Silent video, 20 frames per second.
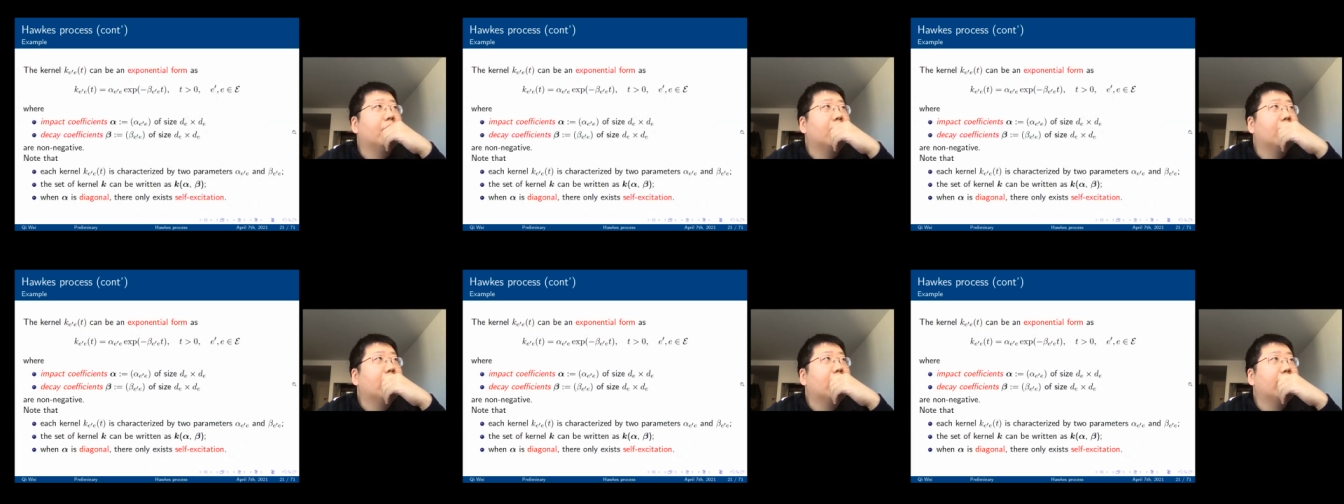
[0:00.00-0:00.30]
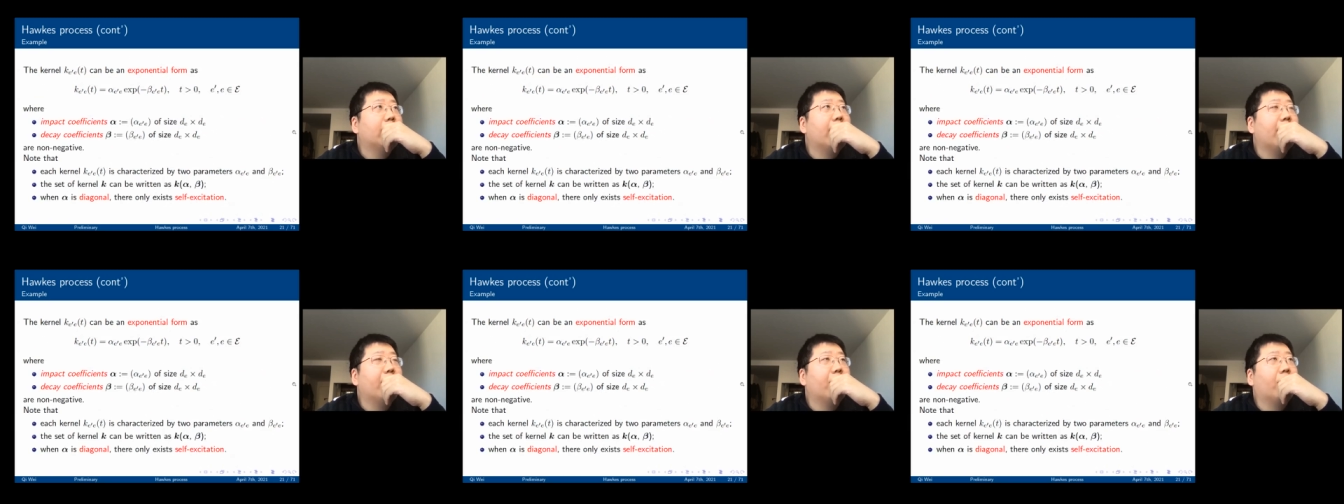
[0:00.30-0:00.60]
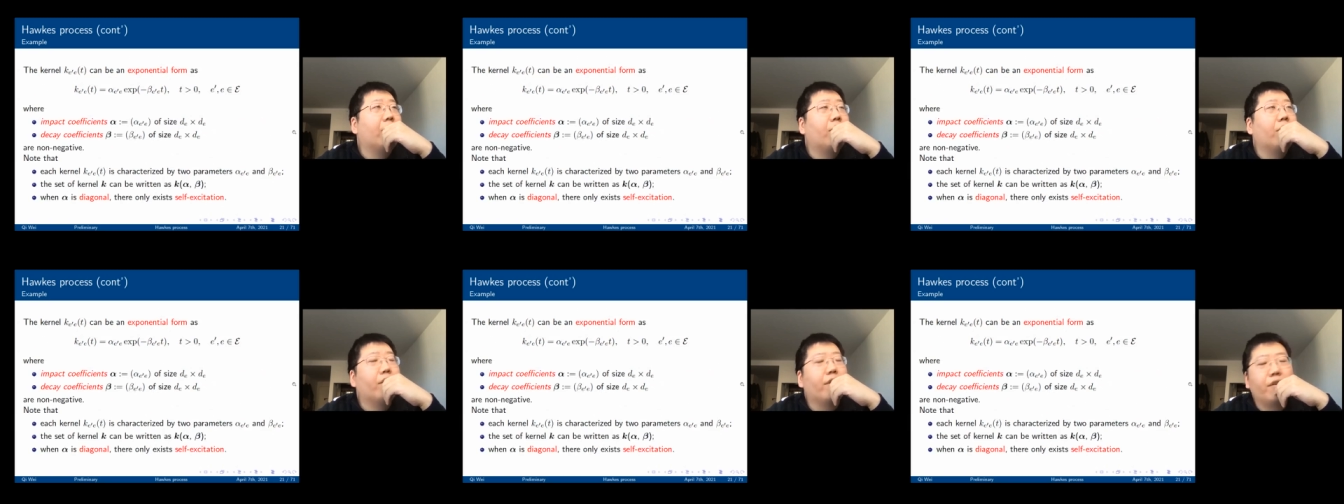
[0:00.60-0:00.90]
yeah, the
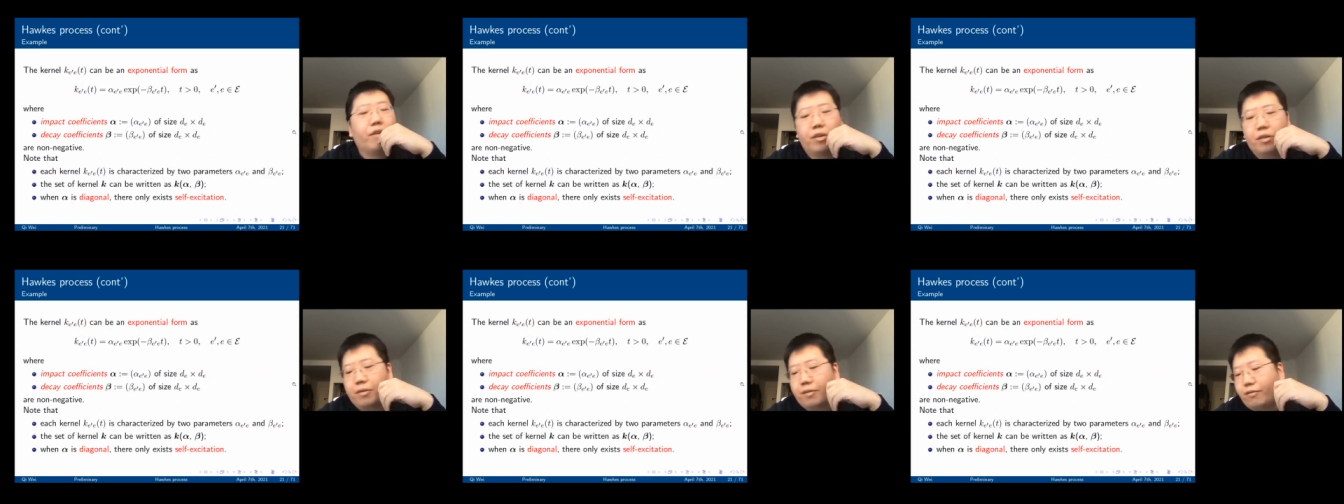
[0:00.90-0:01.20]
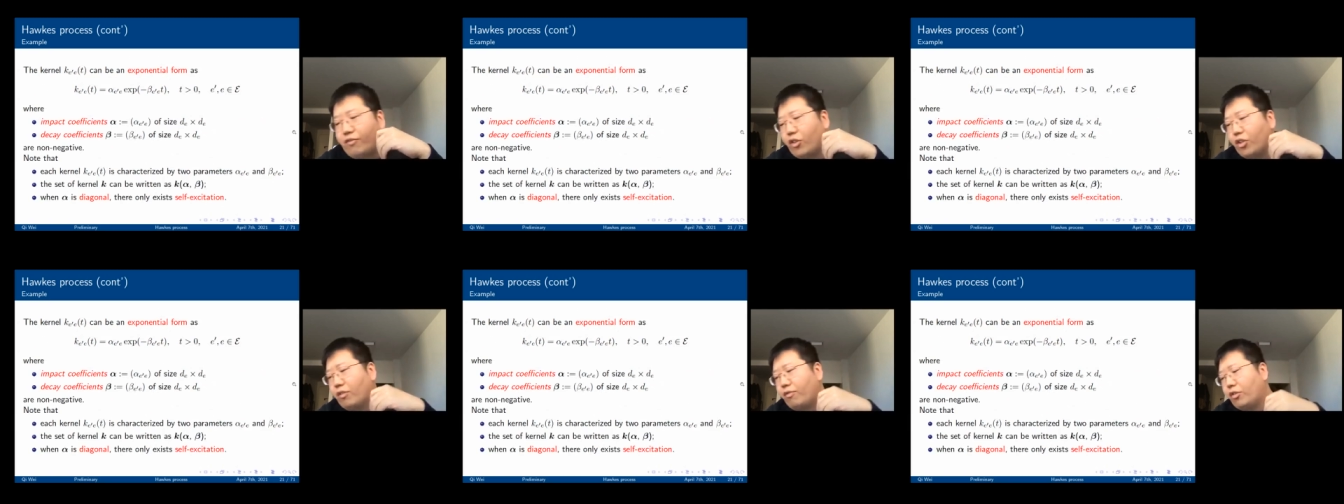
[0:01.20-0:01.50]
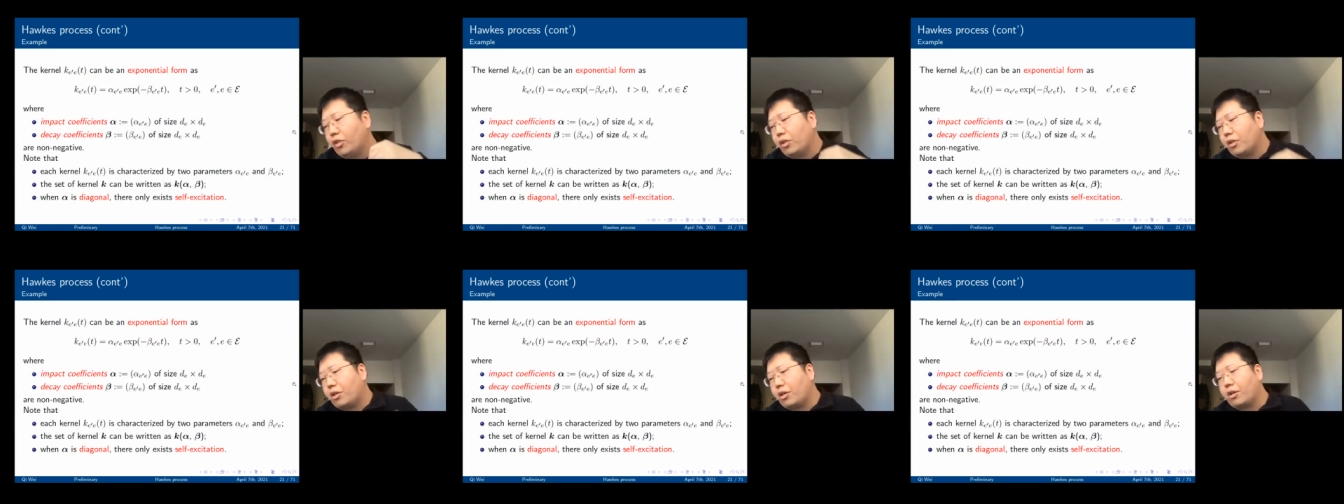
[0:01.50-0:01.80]
kernel, for
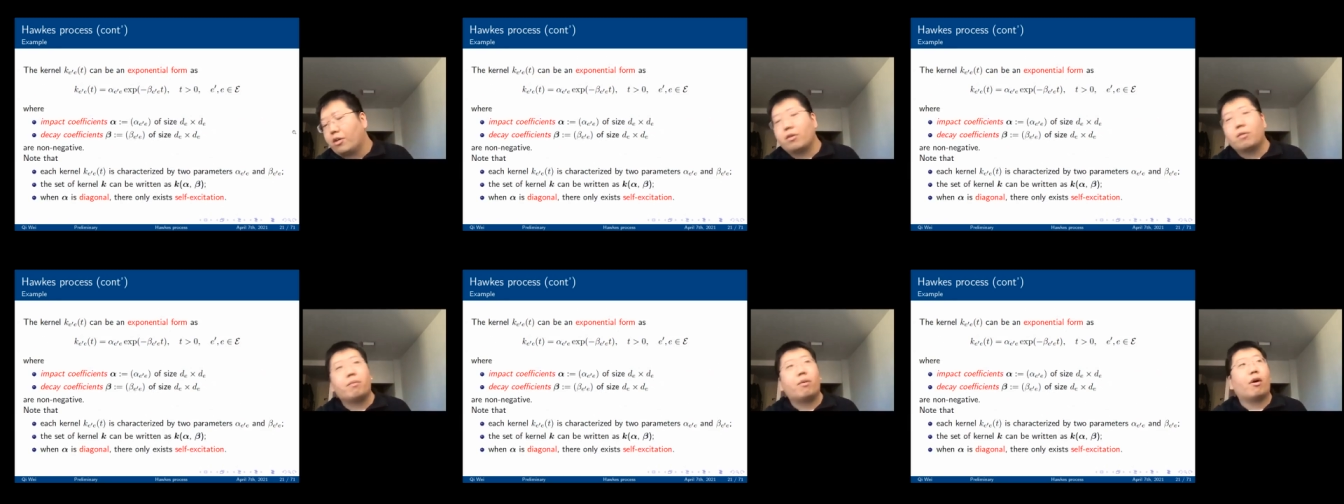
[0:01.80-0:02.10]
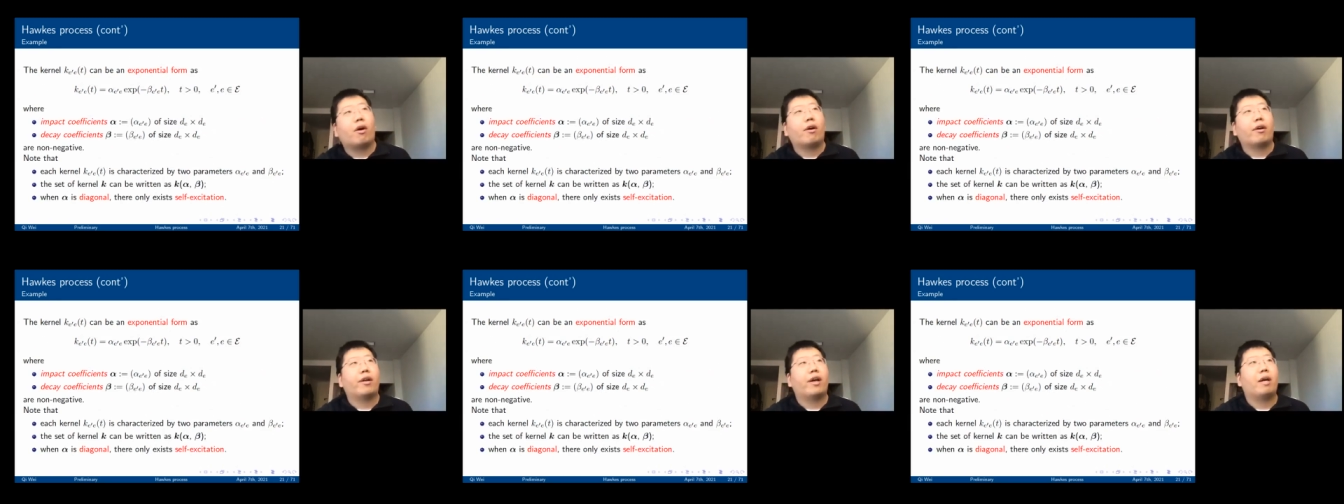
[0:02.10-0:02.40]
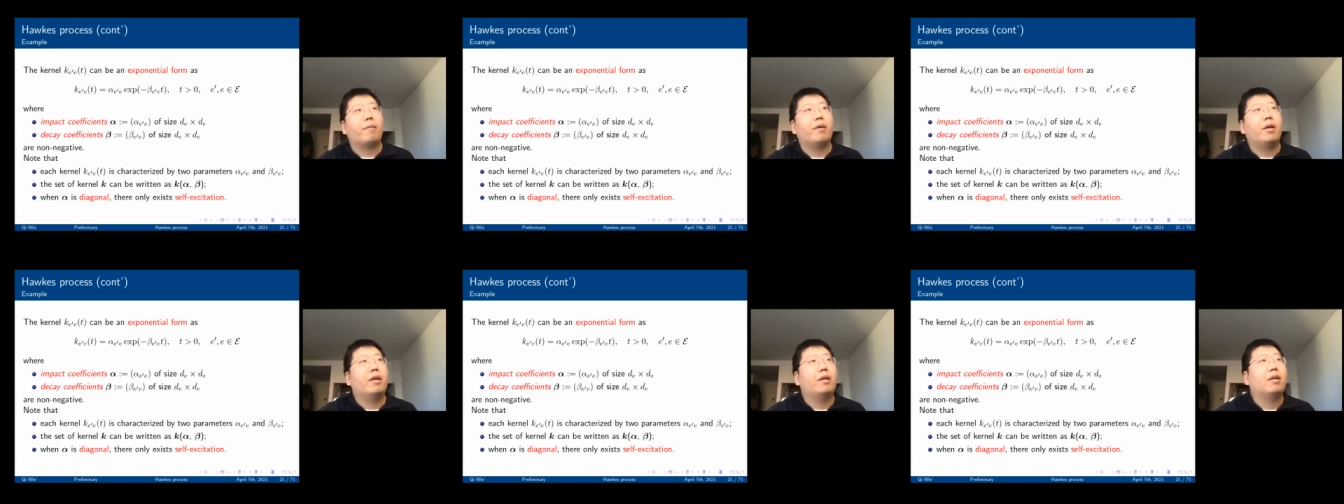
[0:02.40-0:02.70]
the kernel part, I
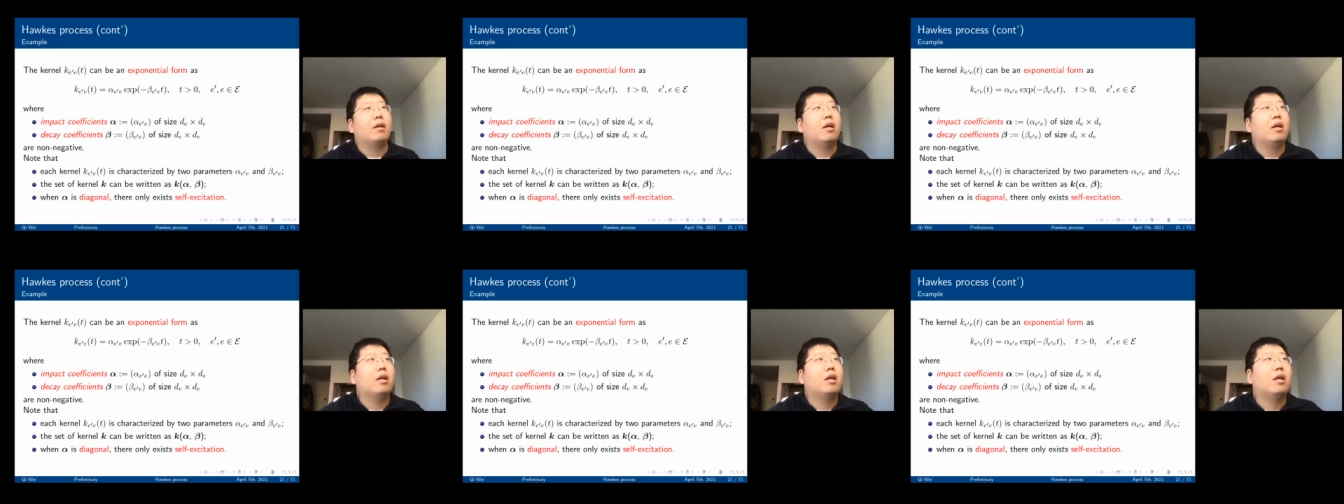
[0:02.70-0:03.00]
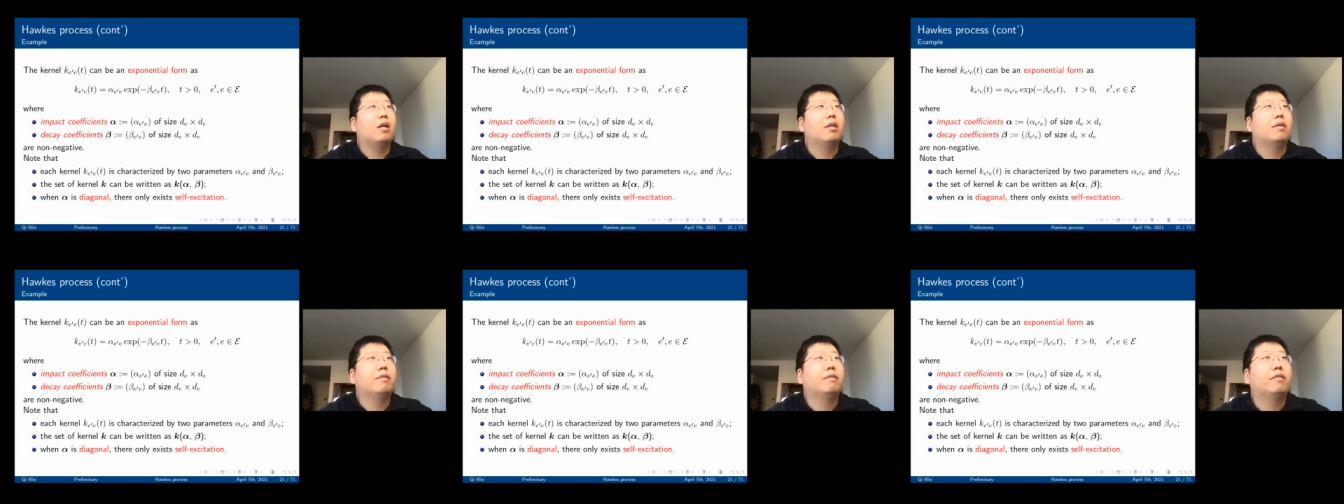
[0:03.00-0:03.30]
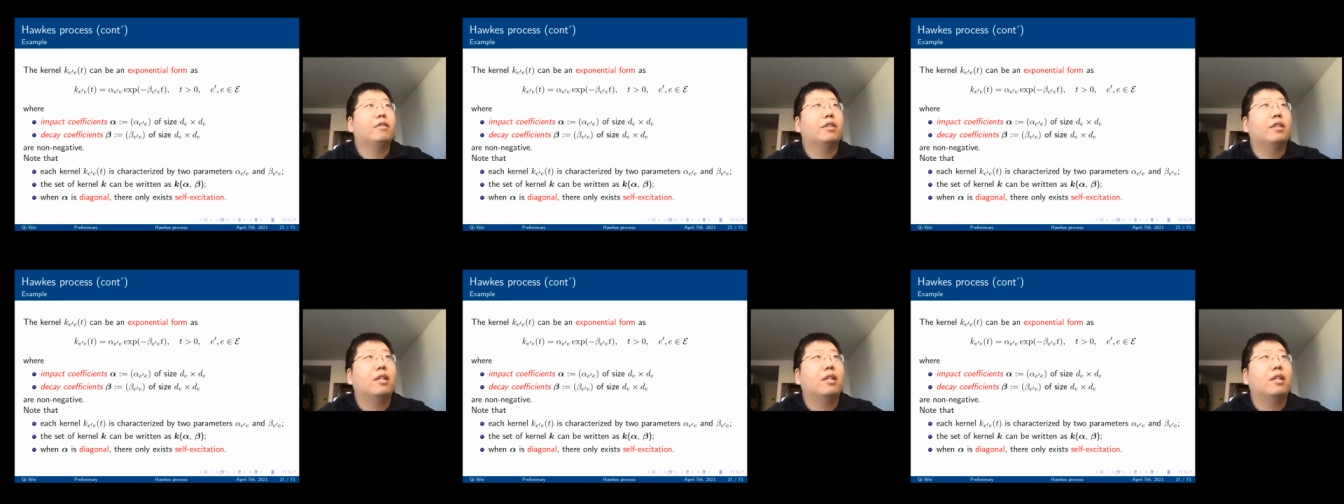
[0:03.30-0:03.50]
mean, the